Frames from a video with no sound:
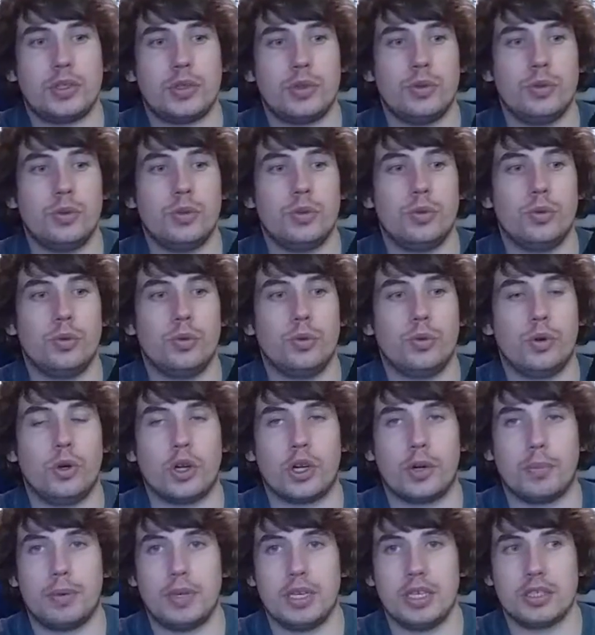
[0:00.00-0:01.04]
to
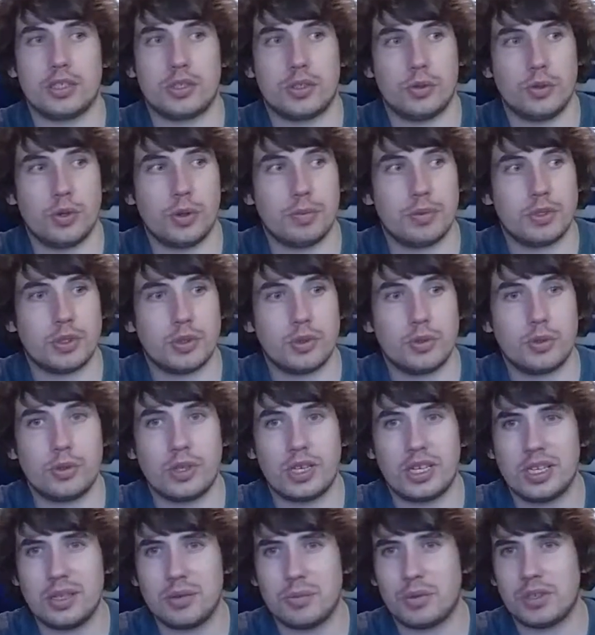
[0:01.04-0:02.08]
hook a PS2 up soon.
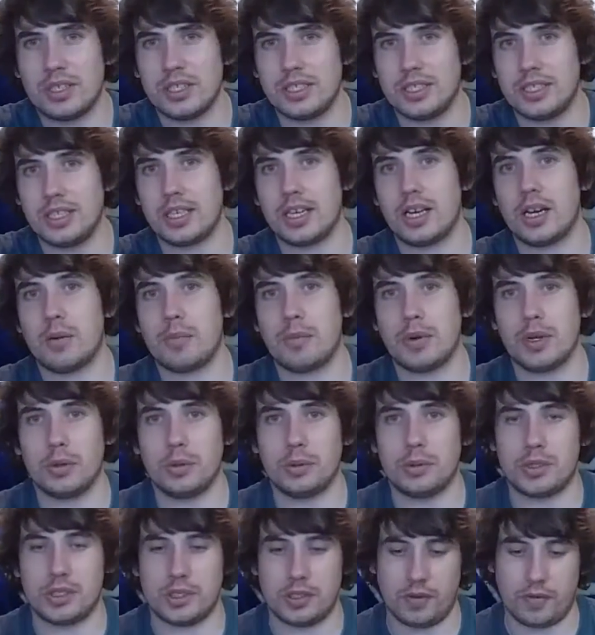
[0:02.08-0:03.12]
I didn't want to dig out my
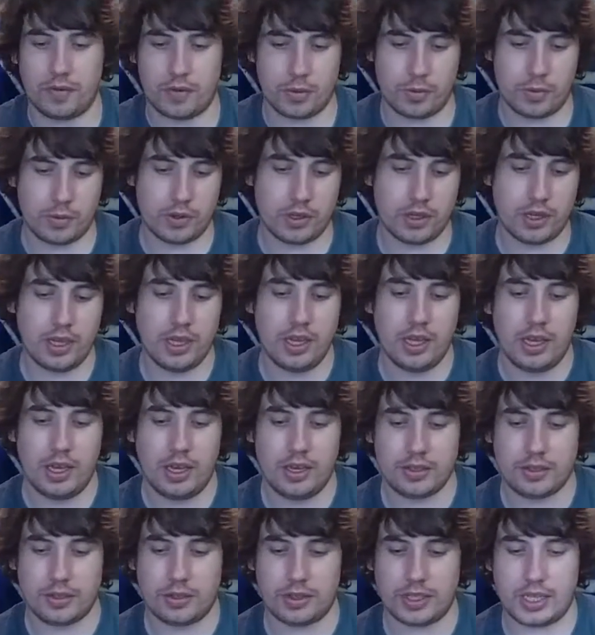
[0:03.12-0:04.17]
old silver one,
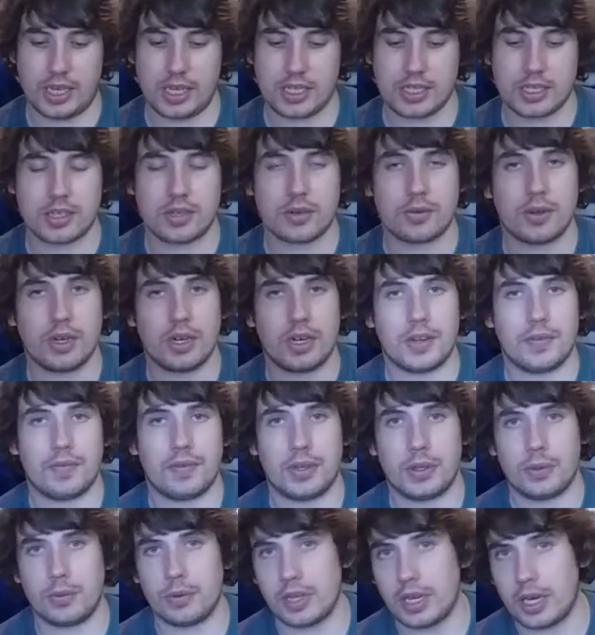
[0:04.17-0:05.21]
so I was asking around if
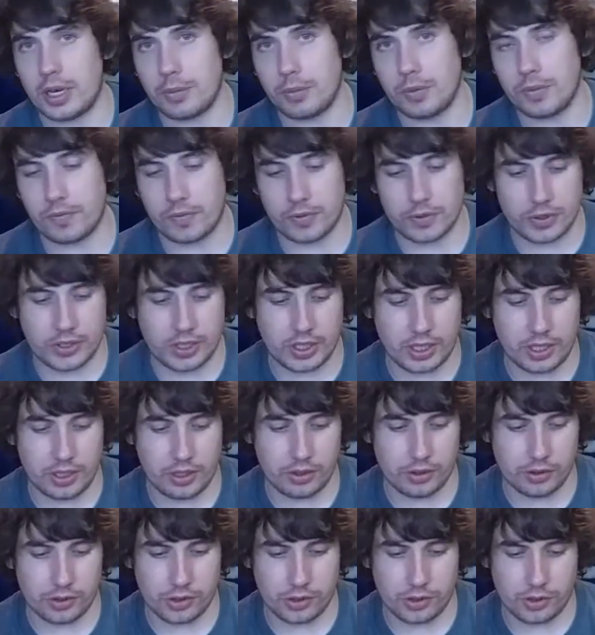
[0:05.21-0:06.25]
anyone had one for
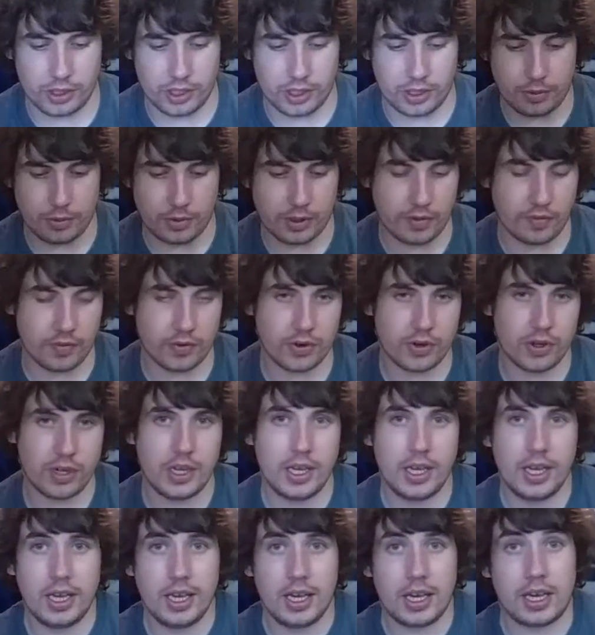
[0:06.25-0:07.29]
sale or trade or whatever,
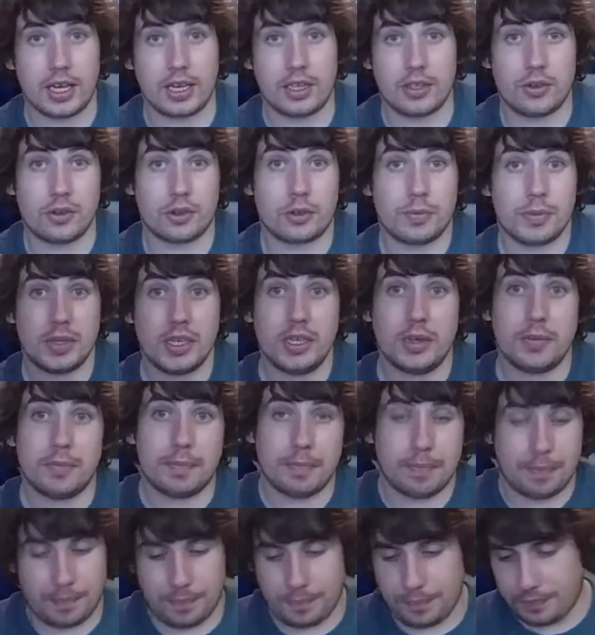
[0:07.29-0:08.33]
and he hooked me up.
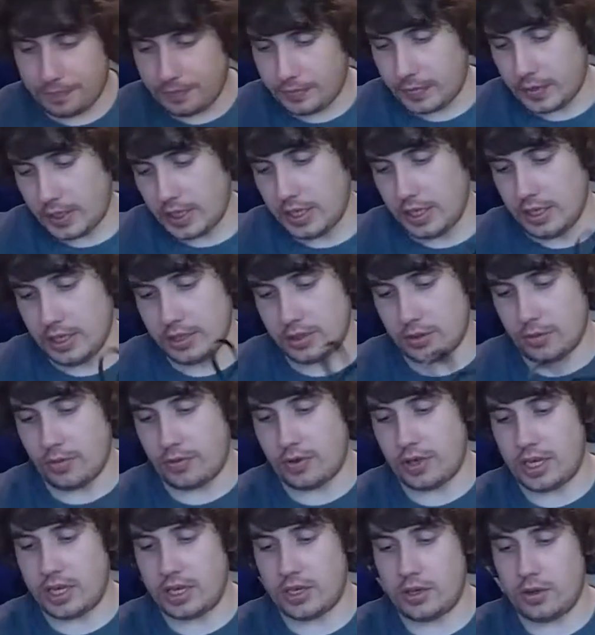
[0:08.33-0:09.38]
So
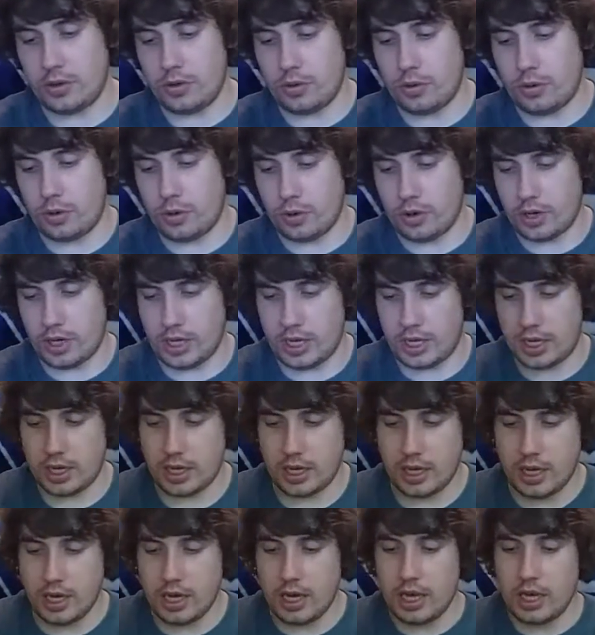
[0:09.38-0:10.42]
thank you, Jorge.
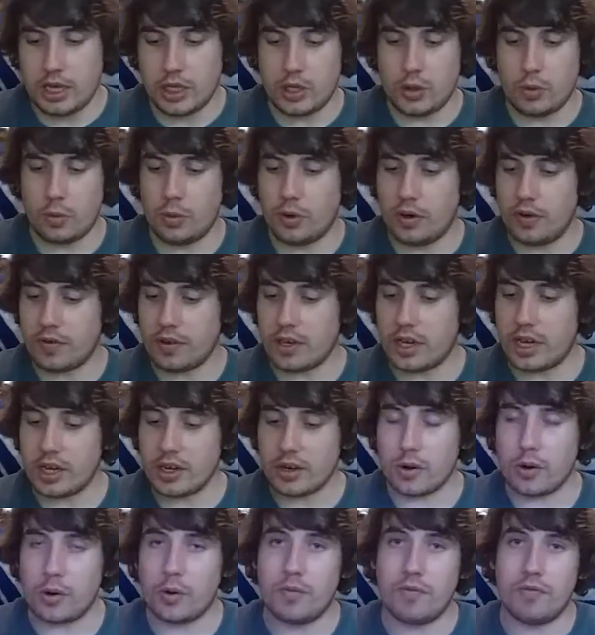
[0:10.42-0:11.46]
You would have got
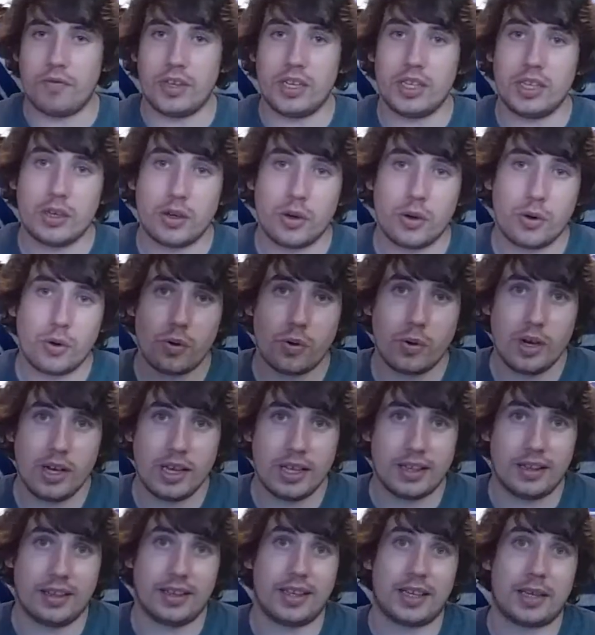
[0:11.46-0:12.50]
your own video
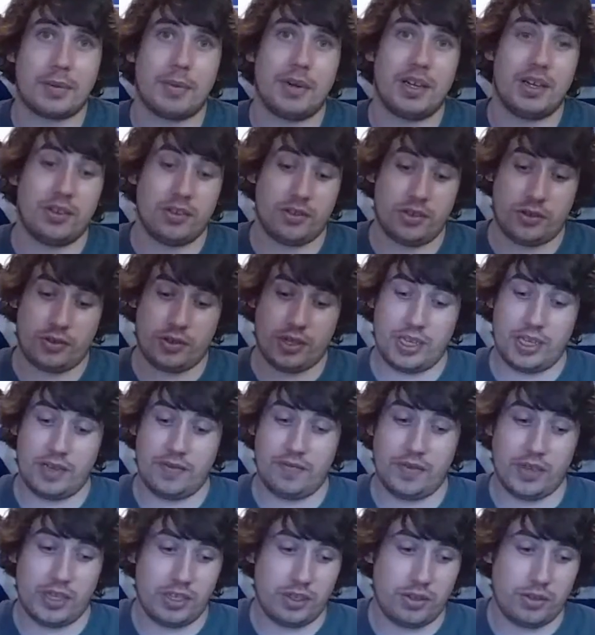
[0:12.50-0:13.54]
like my other trade
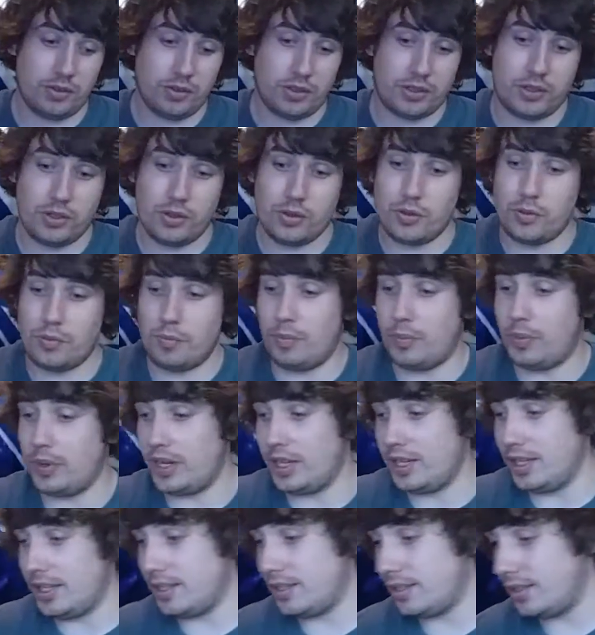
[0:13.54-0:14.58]
videos do,
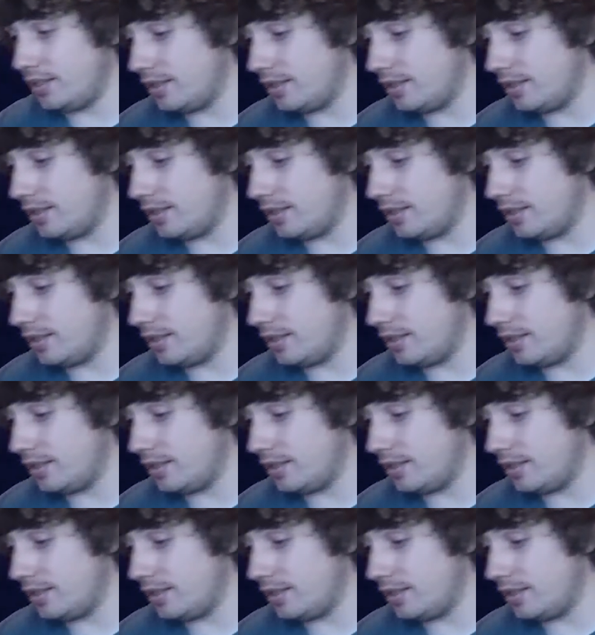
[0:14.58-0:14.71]
but